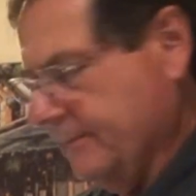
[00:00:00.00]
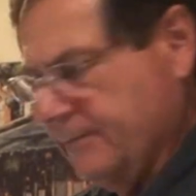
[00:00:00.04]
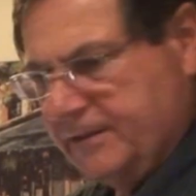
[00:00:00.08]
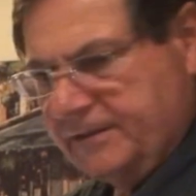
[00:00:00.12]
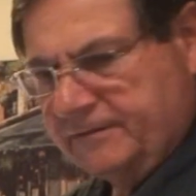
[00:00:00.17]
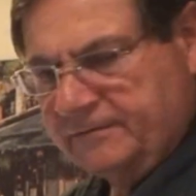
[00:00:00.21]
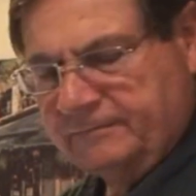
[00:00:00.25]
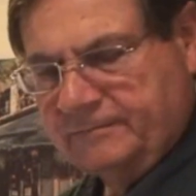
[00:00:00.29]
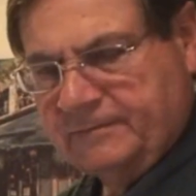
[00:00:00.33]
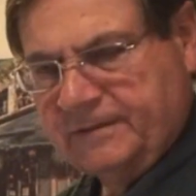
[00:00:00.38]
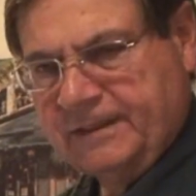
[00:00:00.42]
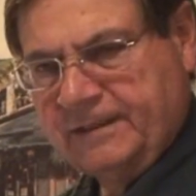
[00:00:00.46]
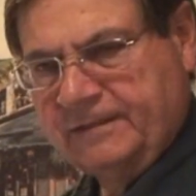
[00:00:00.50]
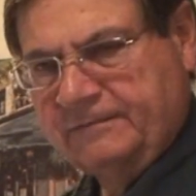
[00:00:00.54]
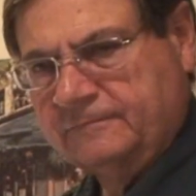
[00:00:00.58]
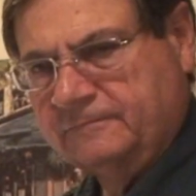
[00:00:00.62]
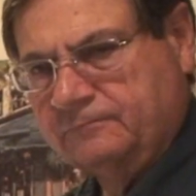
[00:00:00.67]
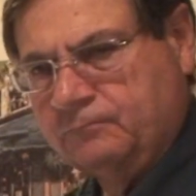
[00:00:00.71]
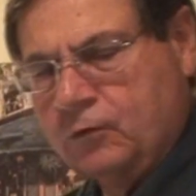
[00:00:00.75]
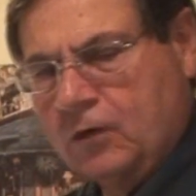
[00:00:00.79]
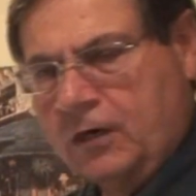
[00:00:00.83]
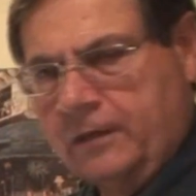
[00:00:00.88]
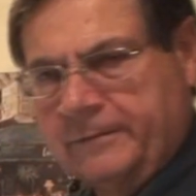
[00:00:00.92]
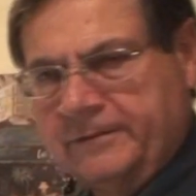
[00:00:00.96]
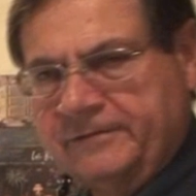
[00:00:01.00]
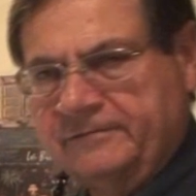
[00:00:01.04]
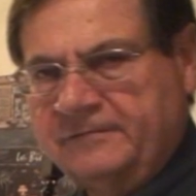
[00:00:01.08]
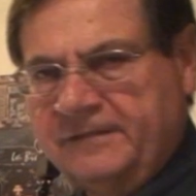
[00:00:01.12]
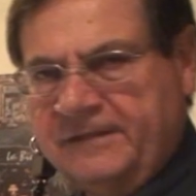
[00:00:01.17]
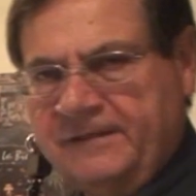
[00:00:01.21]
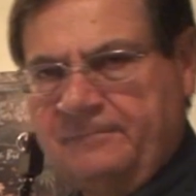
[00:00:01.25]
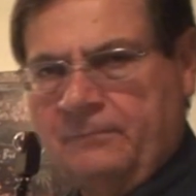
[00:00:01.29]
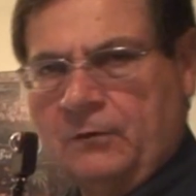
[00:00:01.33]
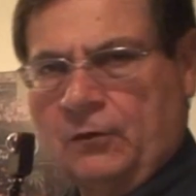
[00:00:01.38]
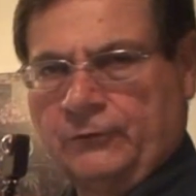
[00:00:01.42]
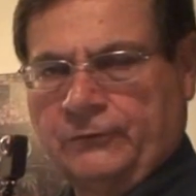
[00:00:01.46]
going to probably
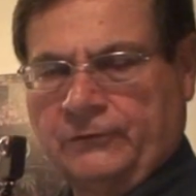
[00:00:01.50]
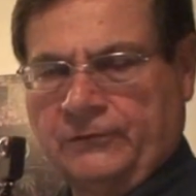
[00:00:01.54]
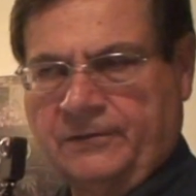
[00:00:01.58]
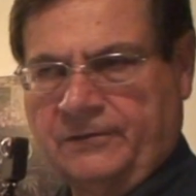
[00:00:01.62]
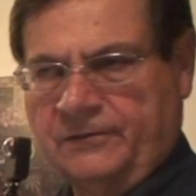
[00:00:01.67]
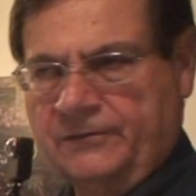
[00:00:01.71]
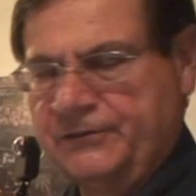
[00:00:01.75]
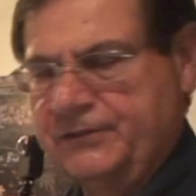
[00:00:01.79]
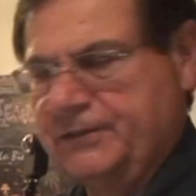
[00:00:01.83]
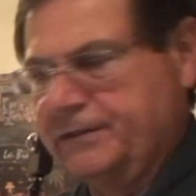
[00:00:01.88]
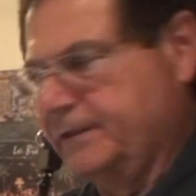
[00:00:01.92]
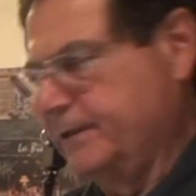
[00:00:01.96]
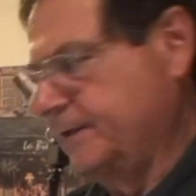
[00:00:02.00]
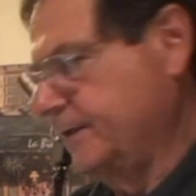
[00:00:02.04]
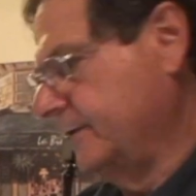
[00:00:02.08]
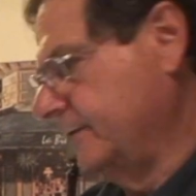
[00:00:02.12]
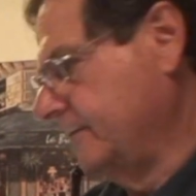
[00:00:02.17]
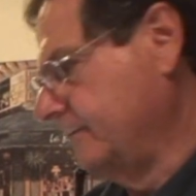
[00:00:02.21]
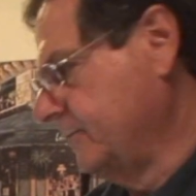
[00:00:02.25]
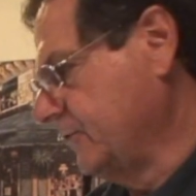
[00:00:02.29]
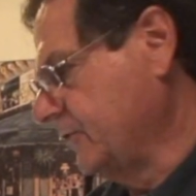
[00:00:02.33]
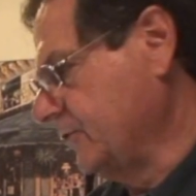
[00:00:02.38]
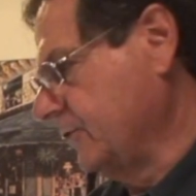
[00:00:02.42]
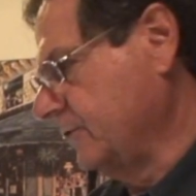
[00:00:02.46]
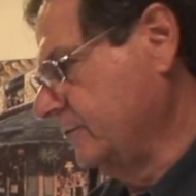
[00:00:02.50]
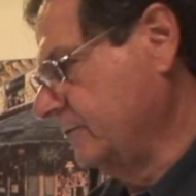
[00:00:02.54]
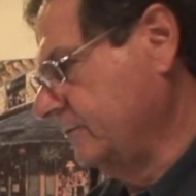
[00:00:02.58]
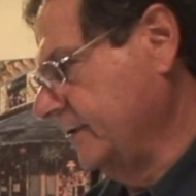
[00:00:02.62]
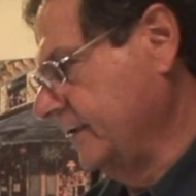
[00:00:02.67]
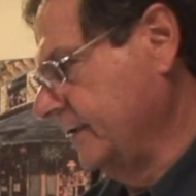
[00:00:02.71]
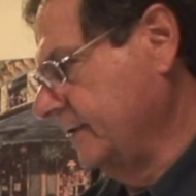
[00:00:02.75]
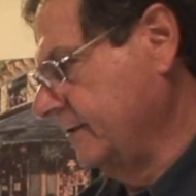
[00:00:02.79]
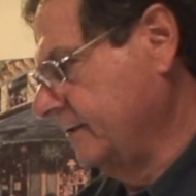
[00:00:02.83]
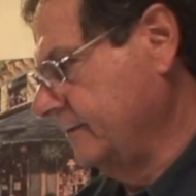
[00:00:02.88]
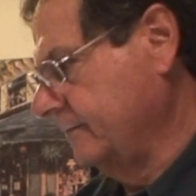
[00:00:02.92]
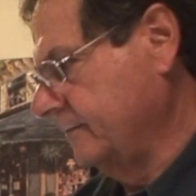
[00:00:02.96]
leave both of those in there, certainly
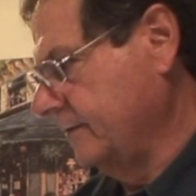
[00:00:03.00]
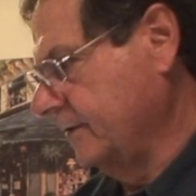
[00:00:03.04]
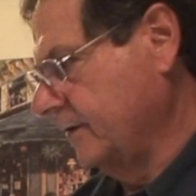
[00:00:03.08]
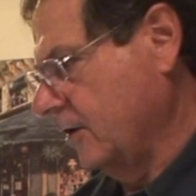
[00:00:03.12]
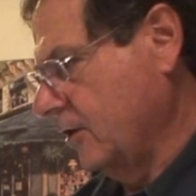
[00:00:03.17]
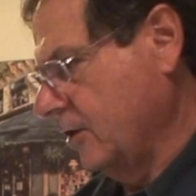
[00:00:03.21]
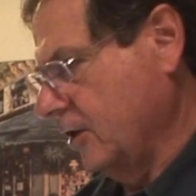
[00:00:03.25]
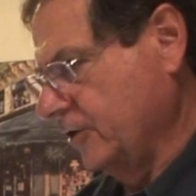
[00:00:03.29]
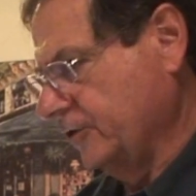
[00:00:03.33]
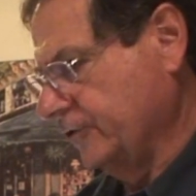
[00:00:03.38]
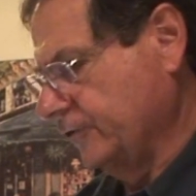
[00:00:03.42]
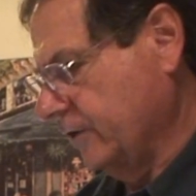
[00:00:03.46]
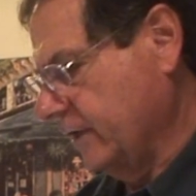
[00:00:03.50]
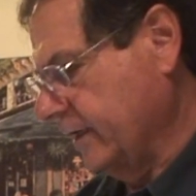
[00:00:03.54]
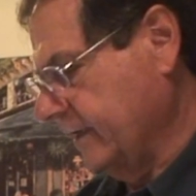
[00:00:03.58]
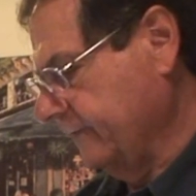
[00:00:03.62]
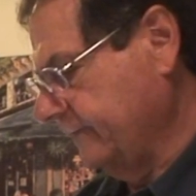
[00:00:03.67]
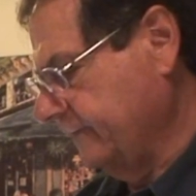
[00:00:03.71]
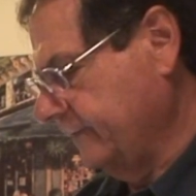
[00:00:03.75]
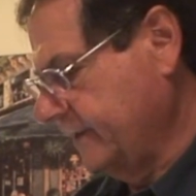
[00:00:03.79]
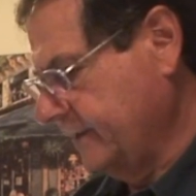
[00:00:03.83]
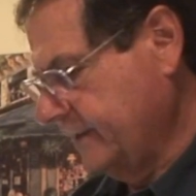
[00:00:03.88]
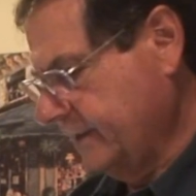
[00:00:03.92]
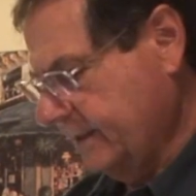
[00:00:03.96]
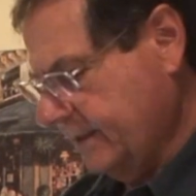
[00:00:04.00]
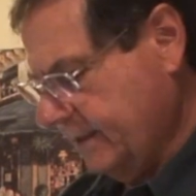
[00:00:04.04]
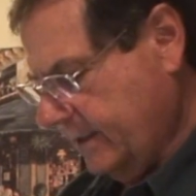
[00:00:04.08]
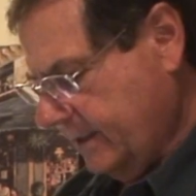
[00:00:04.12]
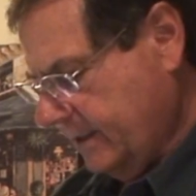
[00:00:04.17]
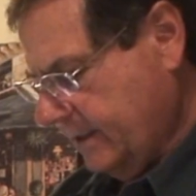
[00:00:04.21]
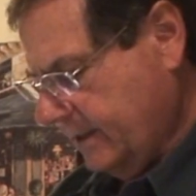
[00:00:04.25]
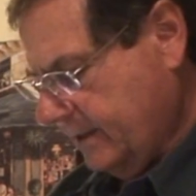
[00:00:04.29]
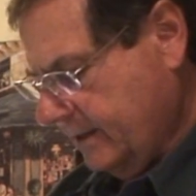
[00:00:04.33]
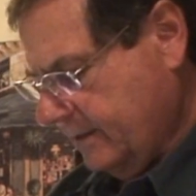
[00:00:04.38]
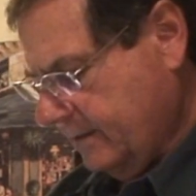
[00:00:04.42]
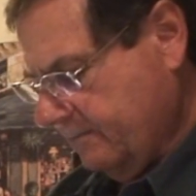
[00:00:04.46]
the hard drive.
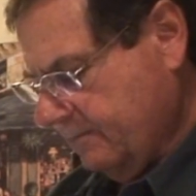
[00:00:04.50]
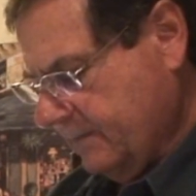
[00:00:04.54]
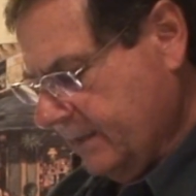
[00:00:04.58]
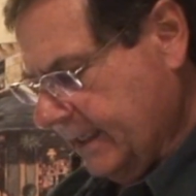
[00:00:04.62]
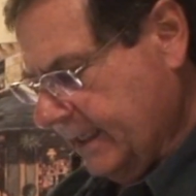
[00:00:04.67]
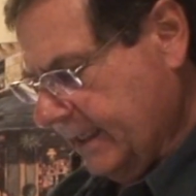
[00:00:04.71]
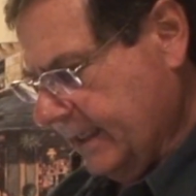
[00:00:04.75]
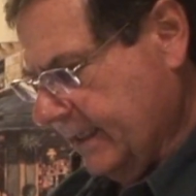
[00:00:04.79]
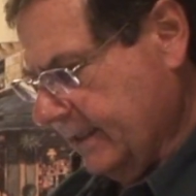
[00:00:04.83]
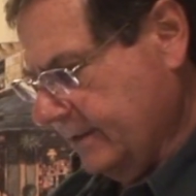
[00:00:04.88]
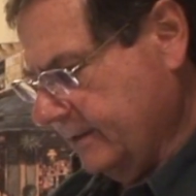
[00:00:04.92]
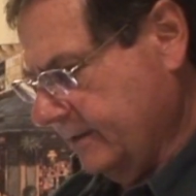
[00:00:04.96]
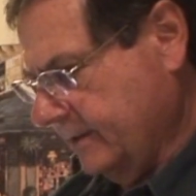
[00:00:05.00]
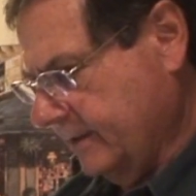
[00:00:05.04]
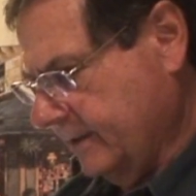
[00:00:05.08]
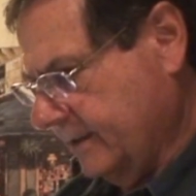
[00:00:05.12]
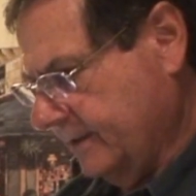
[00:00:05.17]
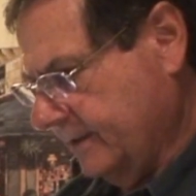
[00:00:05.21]
And